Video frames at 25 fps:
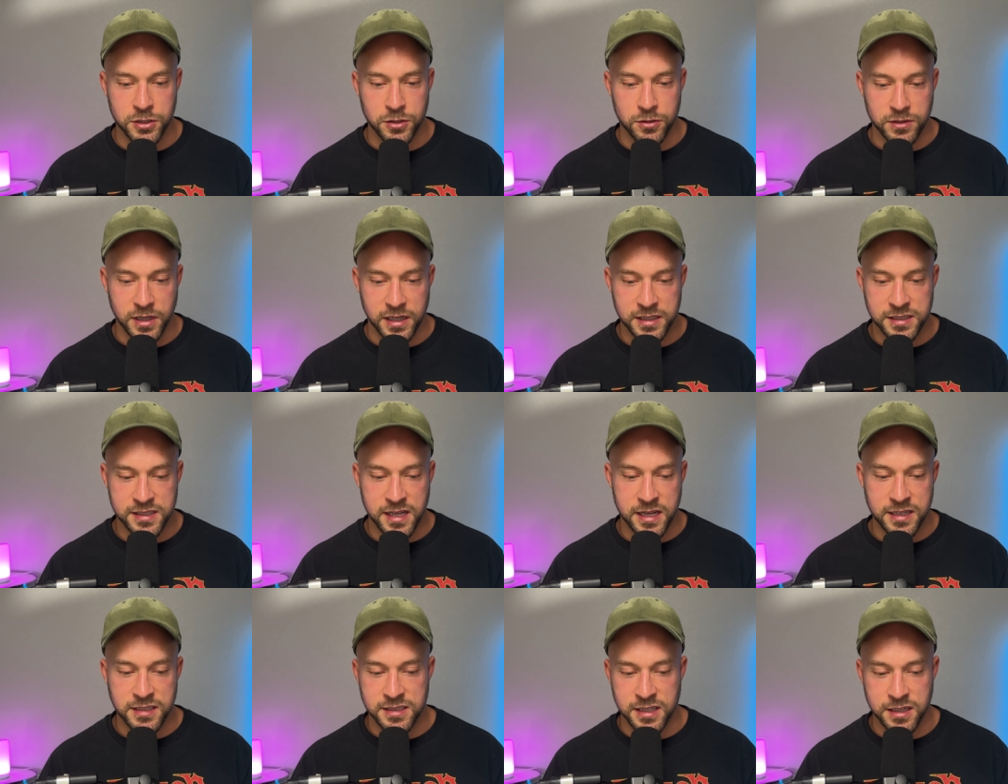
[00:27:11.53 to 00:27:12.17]
Like
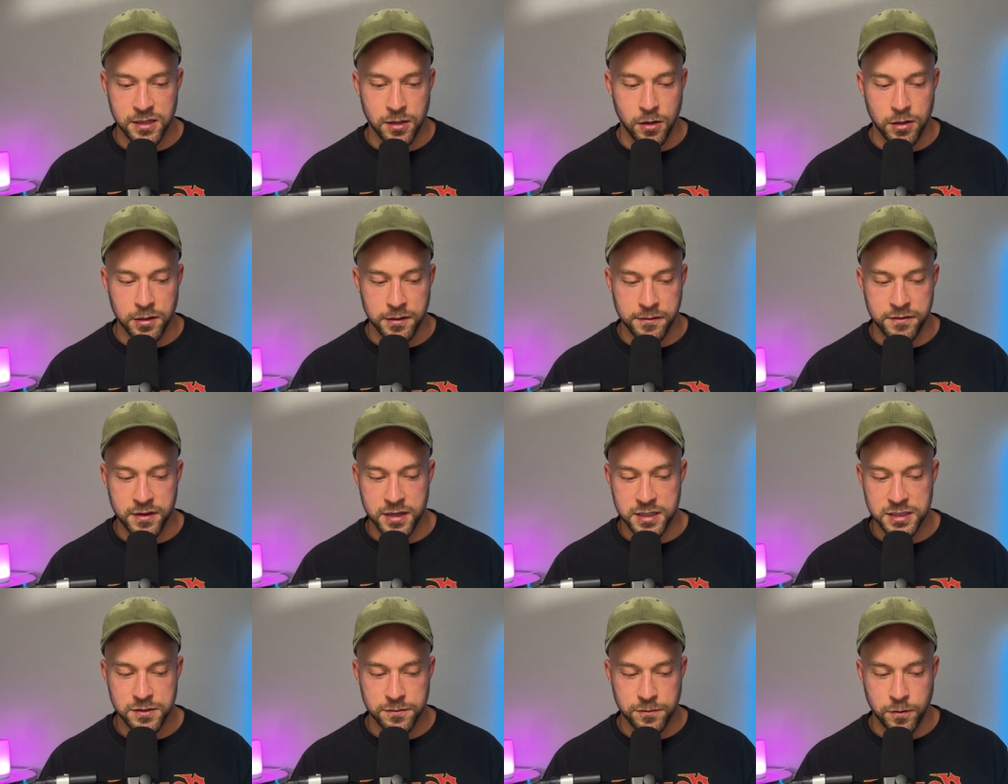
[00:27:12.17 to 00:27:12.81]
they did all of
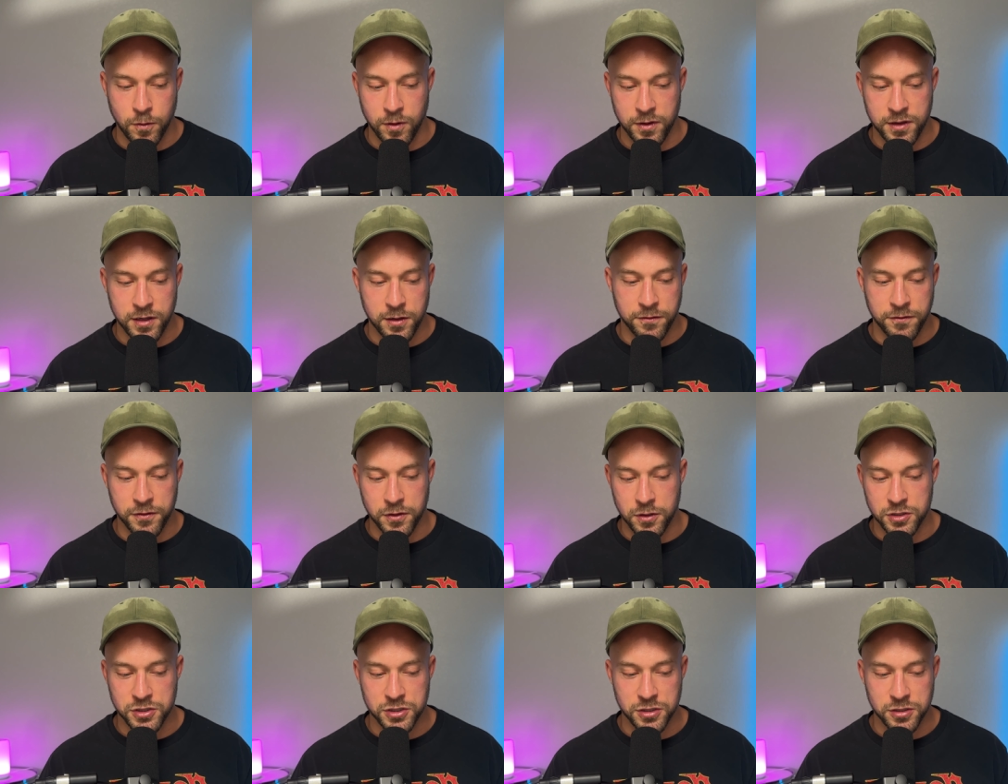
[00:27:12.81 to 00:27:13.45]
this for their
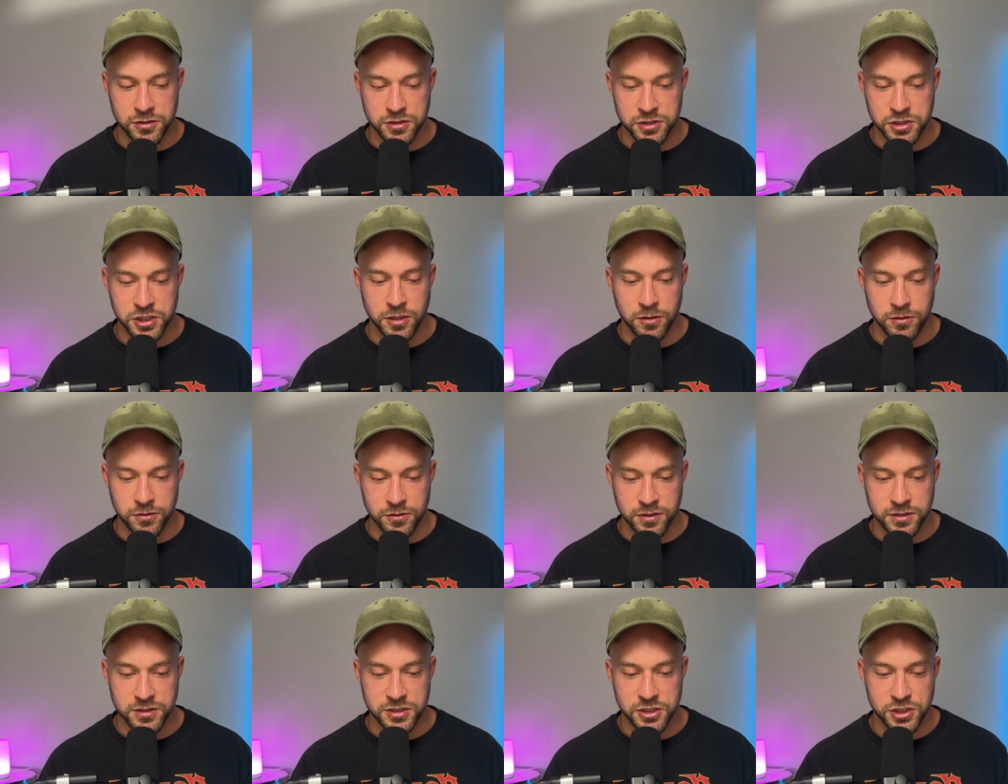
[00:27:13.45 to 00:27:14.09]
future
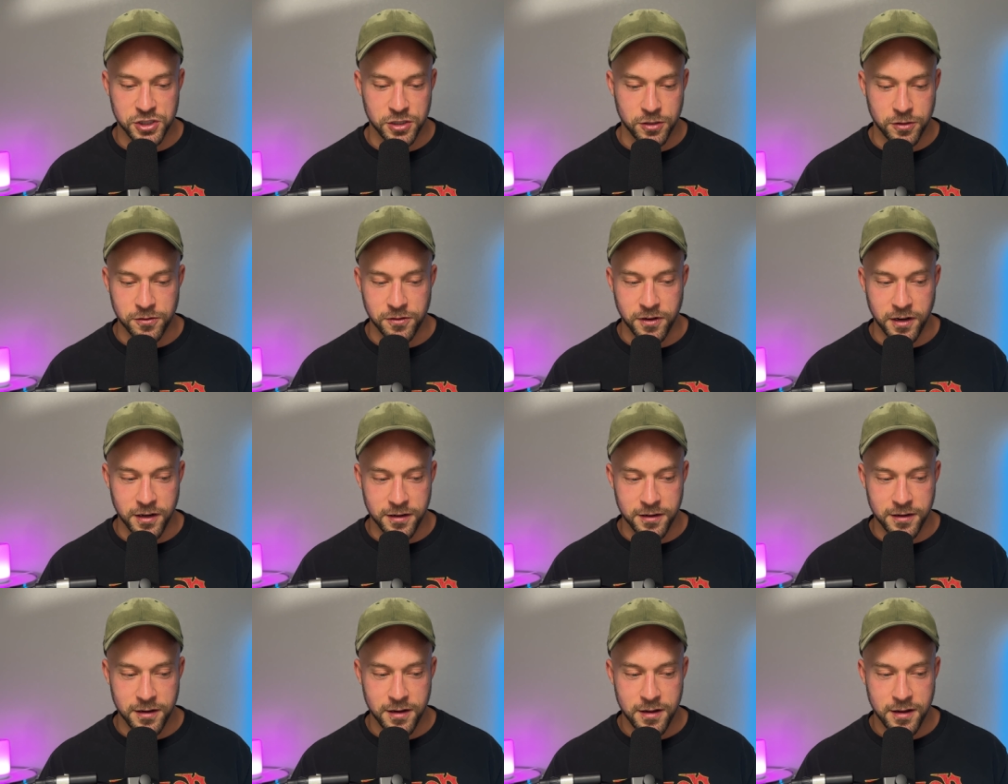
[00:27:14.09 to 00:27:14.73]
children's
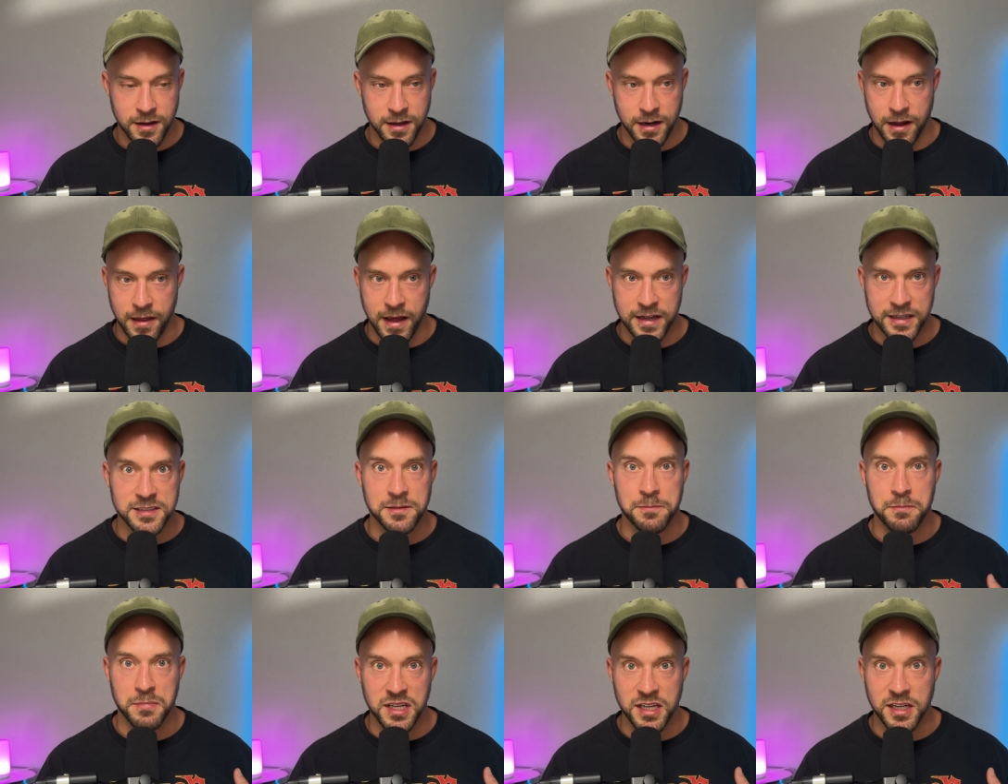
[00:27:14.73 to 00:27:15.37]
children. You know,
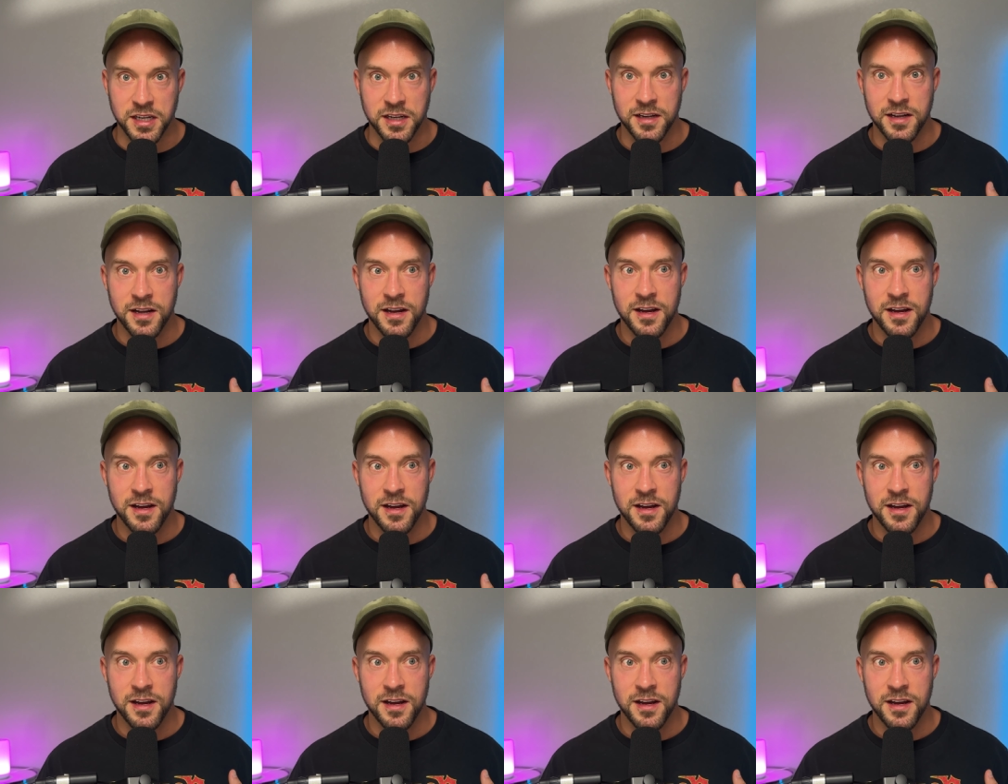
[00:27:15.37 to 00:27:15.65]
that's me.